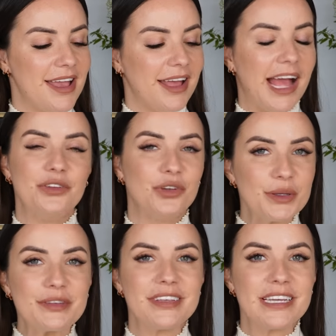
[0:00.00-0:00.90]
and you
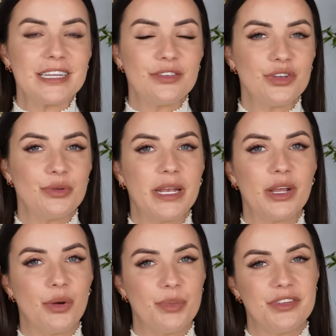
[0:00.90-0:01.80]
don't see it in too many
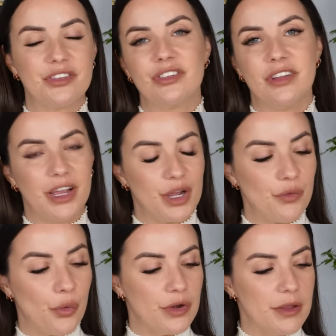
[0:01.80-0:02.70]
compositions like
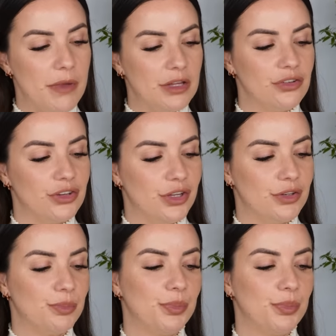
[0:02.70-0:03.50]
I've already mentioned.